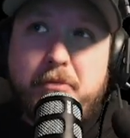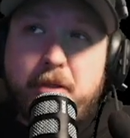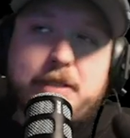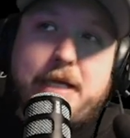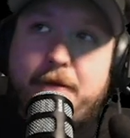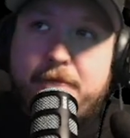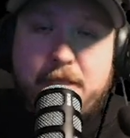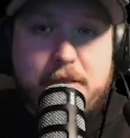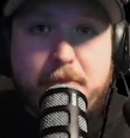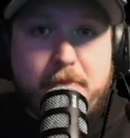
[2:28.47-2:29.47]
Plus, they have
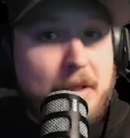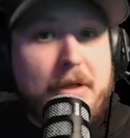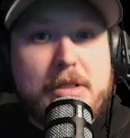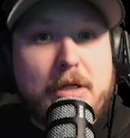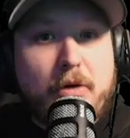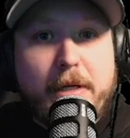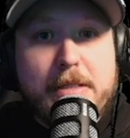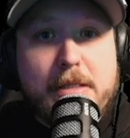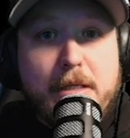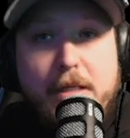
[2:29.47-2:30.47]
tons of millions of coins,